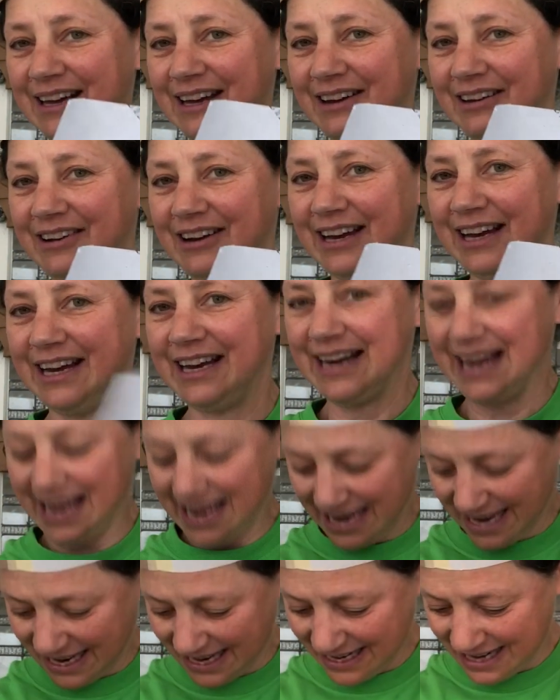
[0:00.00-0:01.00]
All right,
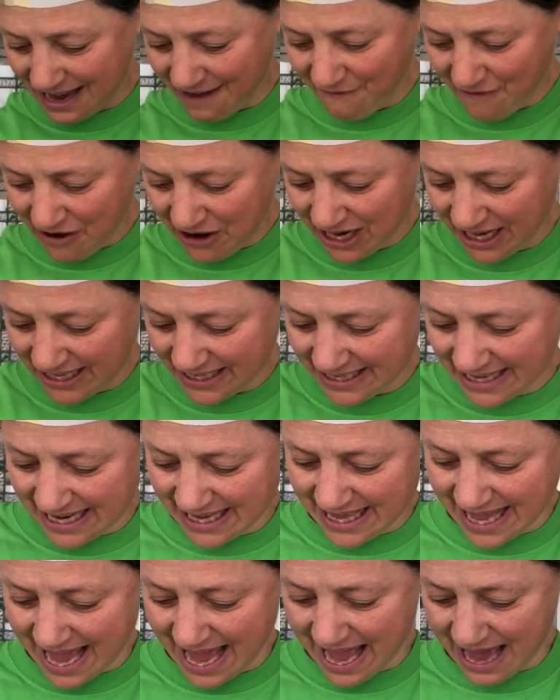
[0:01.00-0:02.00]
and I've already
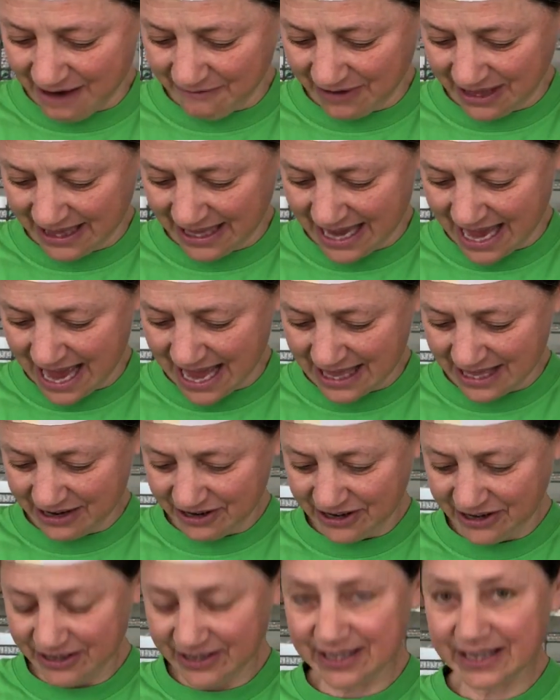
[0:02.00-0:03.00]
done that with the
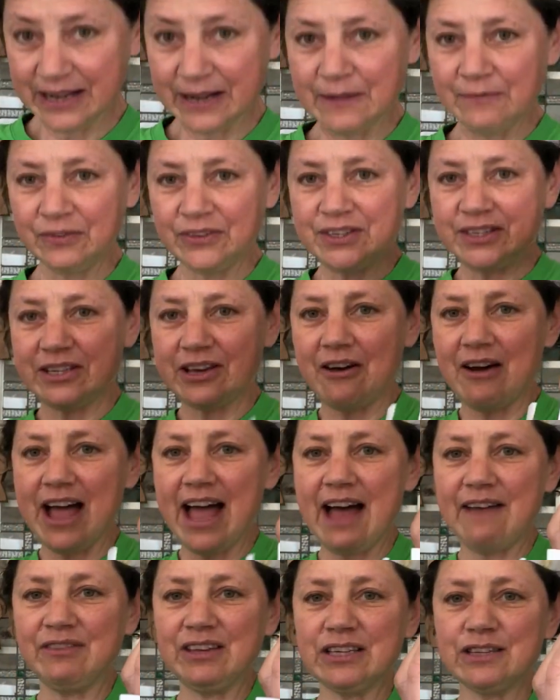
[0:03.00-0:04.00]
others. So I
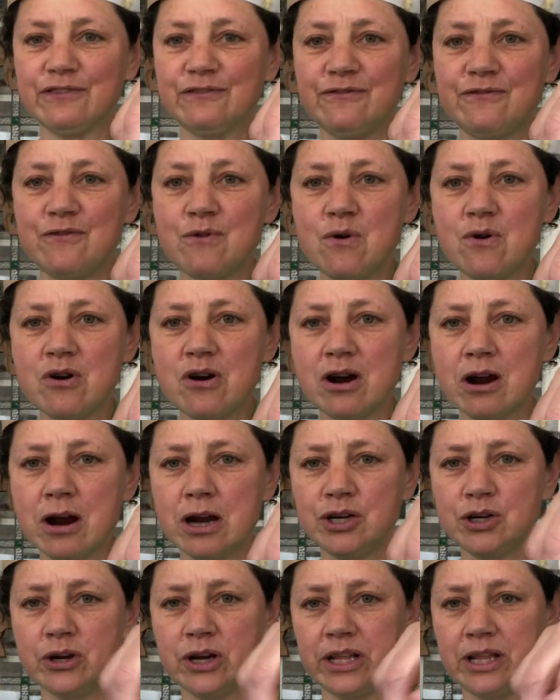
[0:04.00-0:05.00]
have these
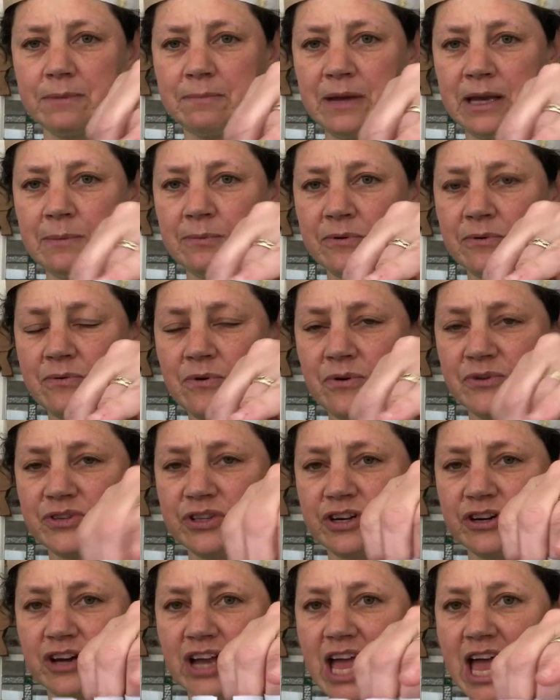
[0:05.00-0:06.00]
4 toilet paper rolls
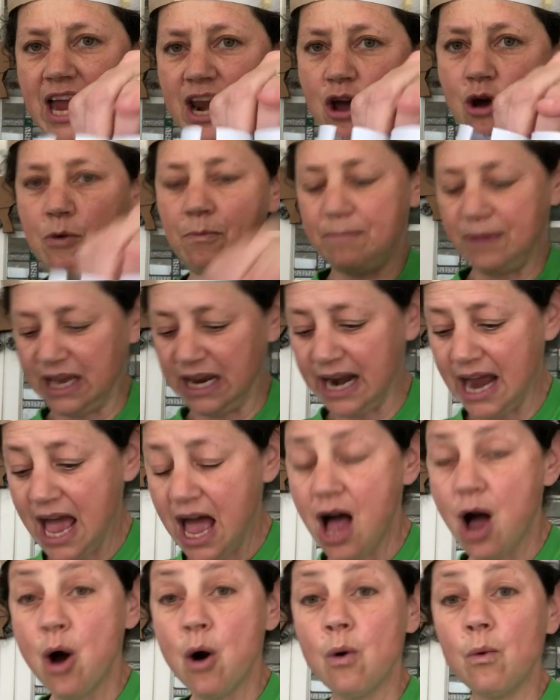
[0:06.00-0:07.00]
that are cut open.
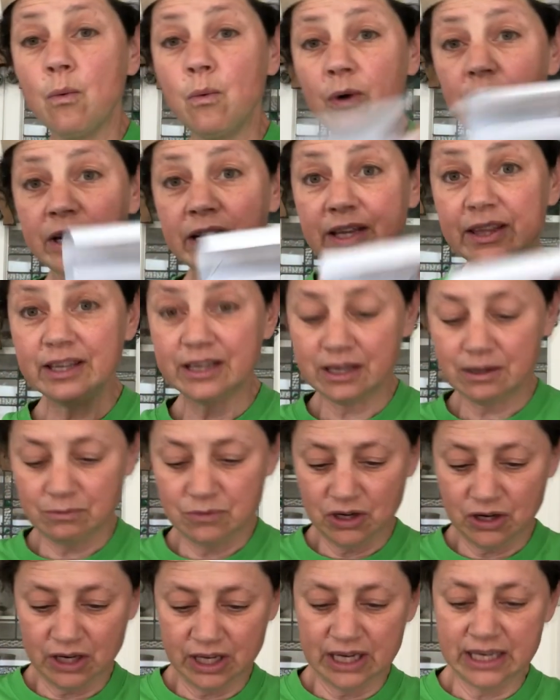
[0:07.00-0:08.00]
One of
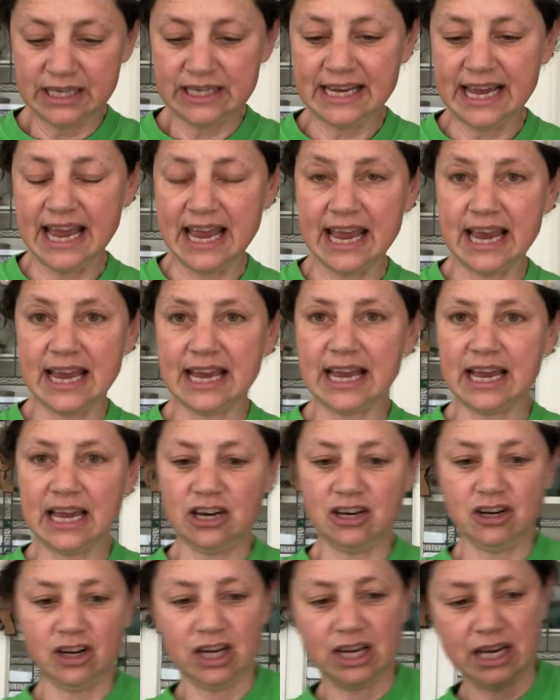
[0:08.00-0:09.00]
them you're gonna take
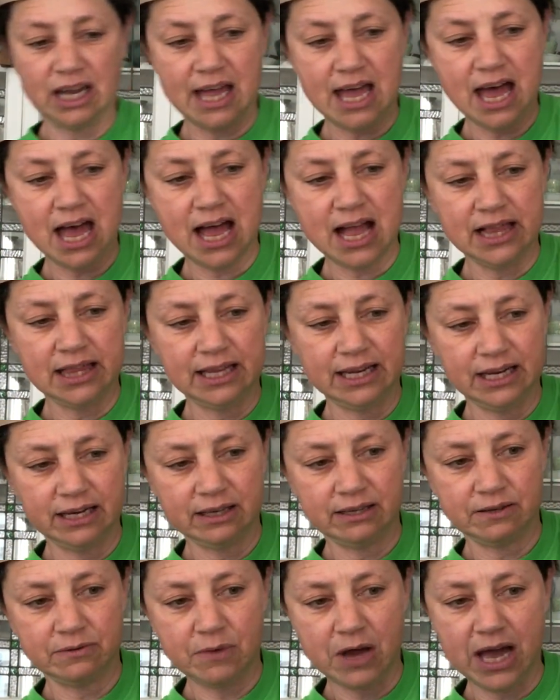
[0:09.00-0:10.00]
and you're gonna cut
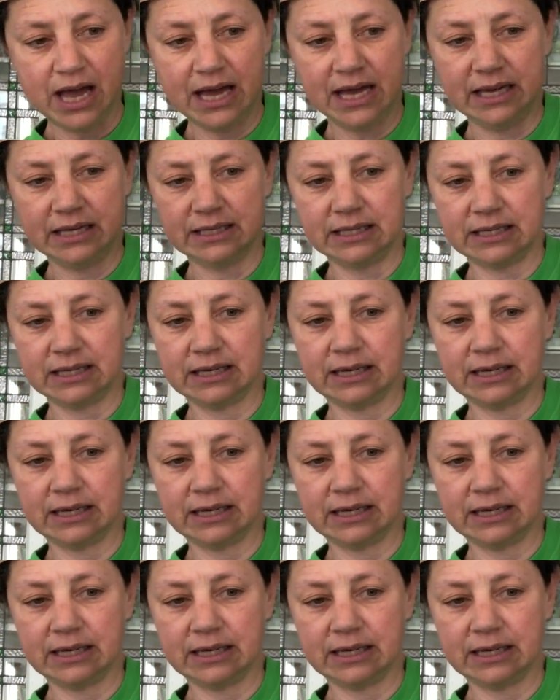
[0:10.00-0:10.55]
lengthwise.